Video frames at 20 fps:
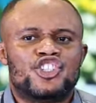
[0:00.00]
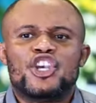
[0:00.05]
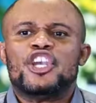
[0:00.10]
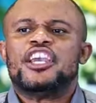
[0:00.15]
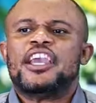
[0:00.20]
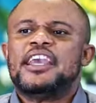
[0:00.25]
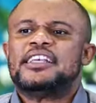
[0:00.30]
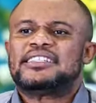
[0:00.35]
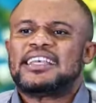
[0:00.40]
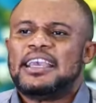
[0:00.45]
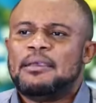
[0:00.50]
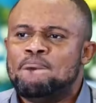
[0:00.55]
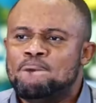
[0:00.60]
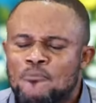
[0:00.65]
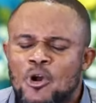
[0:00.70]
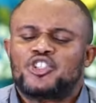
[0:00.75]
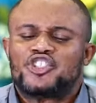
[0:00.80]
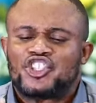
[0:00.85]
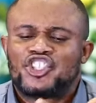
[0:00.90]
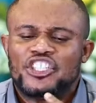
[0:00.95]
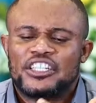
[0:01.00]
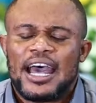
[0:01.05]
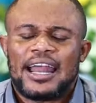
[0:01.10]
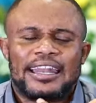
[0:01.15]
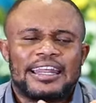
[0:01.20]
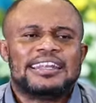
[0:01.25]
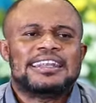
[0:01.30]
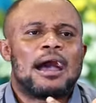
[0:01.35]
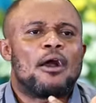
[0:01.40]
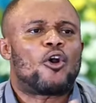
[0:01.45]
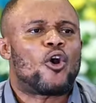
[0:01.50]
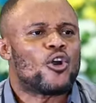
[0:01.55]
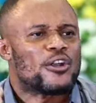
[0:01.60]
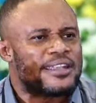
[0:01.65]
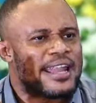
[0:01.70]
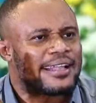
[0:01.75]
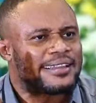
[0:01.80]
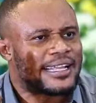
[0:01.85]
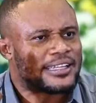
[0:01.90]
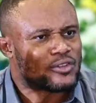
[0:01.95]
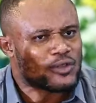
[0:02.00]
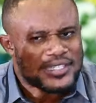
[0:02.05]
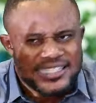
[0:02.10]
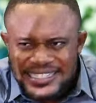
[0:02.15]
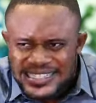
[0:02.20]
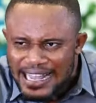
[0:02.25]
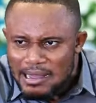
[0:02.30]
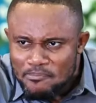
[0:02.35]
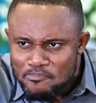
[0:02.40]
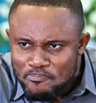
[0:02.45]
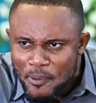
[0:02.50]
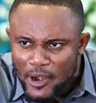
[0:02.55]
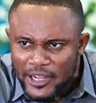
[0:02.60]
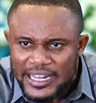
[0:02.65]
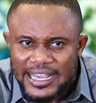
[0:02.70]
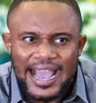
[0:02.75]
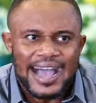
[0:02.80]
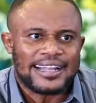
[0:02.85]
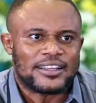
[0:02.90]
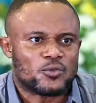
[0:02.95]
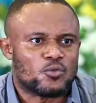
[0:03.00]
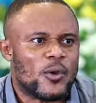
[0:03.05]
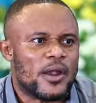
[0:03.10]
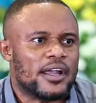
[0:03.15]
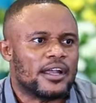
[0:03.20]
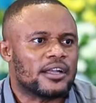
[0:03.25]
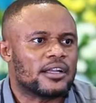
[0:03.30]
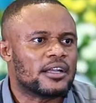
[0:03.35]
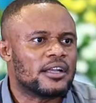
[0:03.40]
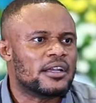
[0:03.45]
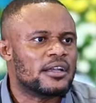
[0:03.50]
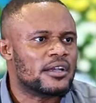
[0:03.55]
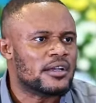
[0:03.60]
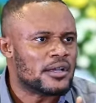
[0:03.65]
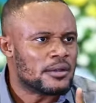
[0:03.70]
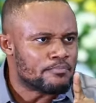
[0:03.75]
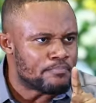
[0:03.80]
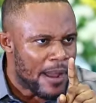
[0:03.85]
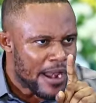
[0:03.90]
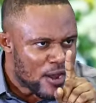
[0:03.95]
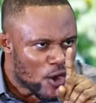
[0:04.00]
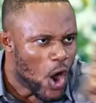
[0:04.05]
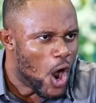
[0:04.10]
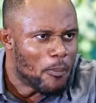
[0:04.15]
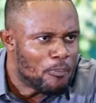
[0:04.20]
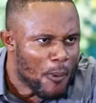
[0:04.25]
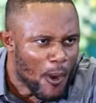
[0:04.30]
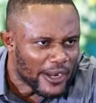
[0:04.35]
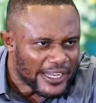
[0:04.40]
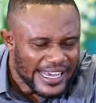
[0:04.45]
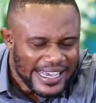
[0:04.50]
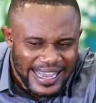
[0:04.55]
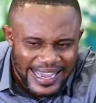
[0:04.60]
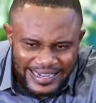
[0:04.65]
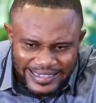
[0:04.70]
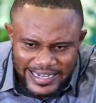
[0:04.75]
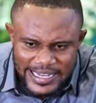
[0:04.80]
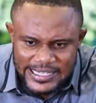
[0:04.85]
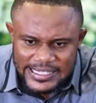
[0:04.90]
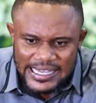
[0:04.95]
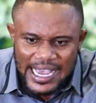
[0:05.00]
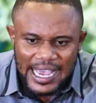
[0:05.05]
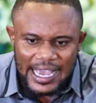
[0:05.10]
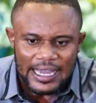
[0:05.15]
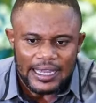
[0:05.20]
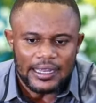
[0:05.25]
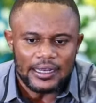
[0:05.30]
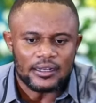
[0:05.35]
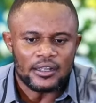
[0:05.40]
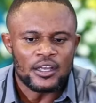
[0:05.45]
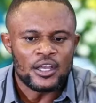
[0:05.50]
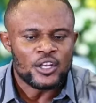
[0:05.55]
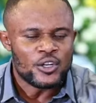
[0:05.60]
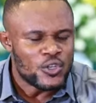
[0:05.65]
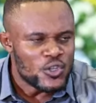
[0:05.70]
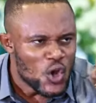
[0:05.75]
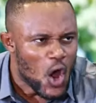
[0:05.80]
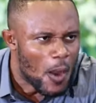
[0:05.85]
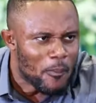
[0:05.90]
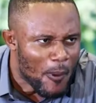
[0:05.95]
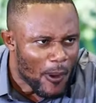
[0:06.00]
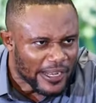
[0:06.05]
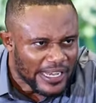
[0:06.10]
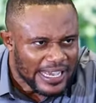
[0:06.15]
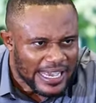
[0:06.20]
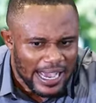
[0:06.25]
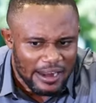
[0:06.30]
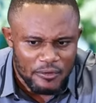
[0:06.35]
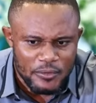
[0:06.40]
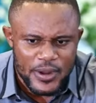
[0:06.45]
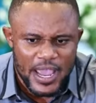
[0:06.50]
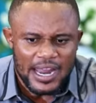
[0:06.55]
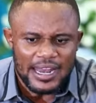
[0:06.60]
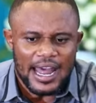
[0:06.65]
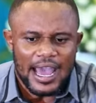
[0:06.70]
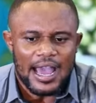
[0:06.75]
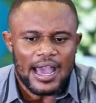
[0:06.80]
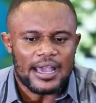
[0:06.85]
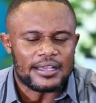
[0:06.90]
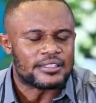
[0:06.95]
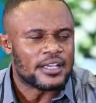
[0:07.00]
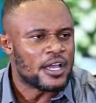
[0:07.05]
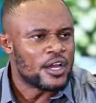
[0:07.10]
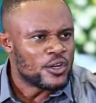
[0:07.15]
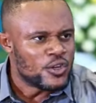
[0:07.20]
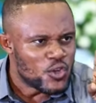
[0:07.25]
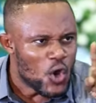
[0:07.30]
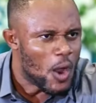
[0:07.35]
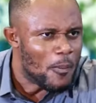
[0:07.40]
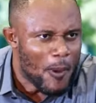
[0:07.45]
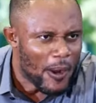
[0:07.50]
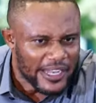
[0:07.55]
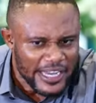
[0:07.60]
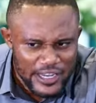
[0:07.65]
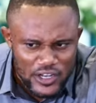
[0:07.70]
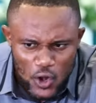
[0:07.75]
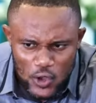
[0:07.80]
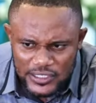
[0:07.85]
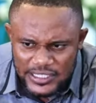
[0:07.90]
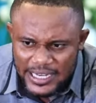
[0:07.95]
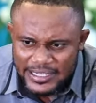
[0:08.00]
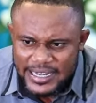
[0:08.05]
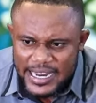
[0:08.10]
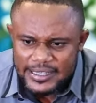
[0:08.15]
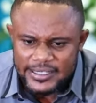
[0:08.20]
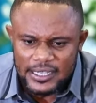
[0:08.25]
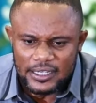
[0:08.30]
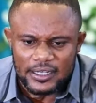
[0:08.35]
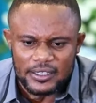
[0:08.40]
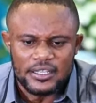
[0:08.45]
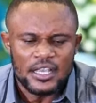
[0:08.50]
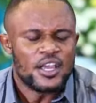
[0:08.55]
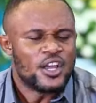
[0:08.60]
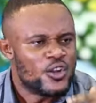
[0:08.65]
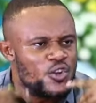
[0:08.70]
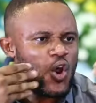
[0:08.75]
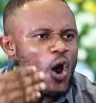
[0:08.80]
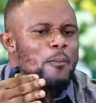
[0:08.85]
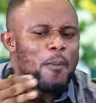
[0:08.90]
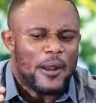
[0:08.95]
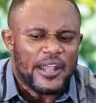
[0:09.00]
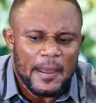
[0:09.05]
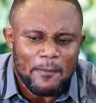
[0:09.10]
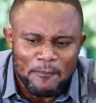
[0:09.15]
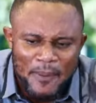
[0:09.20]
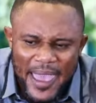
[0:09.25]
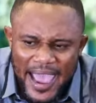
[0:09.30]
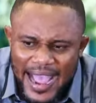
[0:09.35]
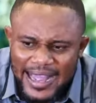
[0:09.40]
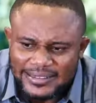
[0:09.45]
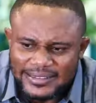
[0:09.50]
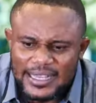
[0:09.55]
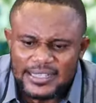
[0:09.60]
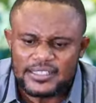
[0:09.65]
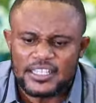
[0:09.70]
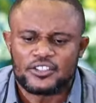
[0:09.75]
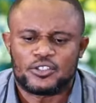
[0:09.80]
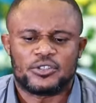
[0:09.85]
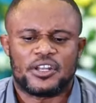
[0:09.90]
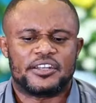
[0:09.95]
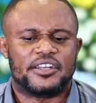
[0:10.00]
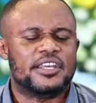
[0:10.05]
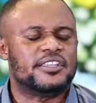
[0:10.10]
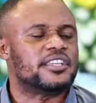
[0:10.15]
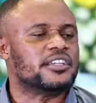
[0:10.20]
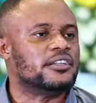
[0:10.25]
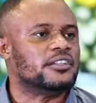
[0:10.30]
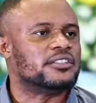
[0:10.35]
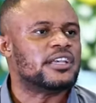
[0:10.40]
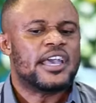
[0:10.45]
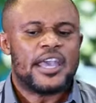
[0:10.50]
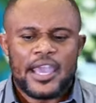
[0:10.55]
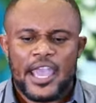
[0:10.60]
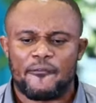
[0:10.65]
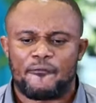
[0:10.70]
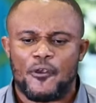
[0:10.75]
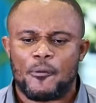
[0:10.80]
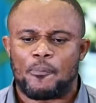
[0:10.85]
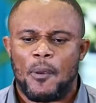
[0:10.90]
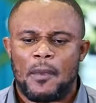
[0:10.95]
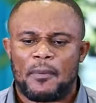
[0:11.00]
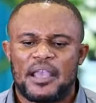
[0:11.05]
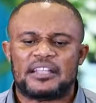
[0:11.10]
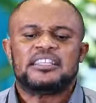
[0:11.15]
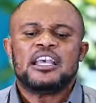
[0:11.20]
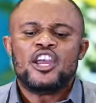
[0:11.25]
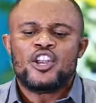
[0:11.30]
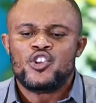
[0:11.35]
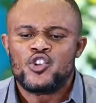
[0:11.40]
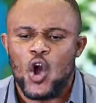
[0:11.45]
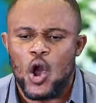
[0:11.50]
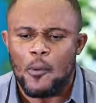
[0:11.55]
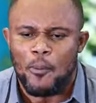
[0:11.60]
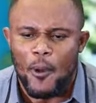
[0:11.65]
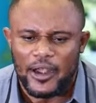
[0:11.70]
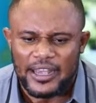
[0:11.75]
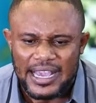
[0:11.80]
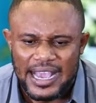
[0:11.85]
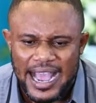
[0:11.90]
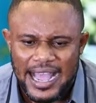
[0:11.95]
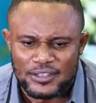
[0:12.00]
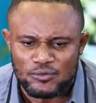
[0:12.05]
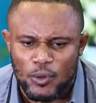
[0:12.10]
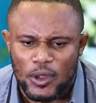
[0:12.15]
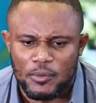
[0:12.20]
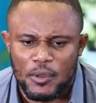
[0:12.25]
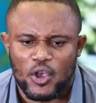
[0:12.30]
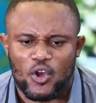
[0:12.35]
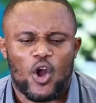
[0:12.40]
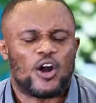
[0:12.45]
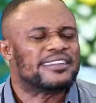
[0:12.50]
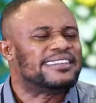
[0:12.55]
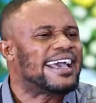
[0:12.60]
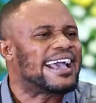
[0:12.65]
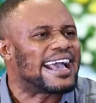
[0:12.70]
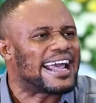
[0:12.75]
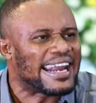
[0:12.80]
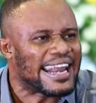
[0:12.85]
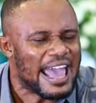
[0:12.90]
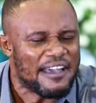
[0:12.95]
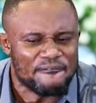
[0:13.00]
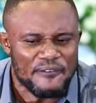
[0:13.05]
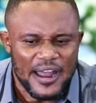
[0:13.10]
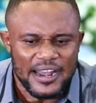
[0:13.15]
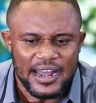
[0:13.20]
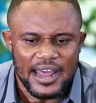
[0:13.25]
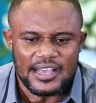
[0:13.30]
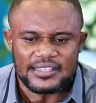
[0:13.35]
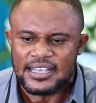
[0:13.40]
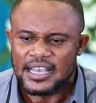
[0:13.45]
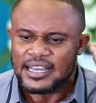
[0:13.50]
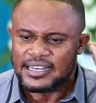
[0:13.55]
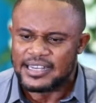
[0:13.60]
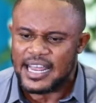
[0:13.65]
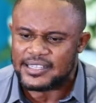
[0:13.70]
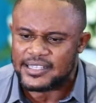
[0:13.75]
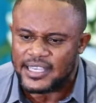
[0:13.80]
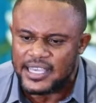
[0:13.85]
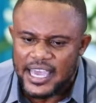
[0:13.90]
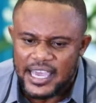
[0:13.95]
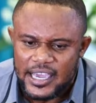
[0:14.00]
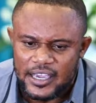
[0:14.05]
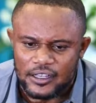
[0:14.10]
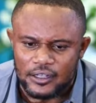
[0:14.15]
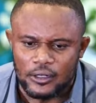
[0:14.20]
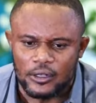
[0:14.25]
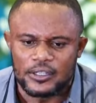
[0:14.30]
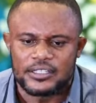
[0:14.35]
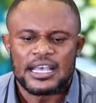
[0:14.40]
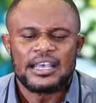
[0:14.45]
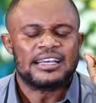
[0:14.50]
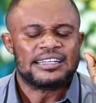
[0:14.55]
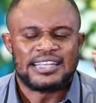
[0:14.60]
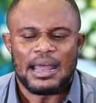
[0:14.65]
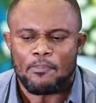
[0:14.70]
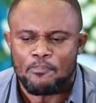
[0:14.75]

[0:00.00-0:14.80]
She is emotionally now connected to somebody at work, but nobody can discern Nobody can realize. Nobody knows the details. Nobody pay attention to the details. If you permit, nobody has what we call the cleverness, the skills,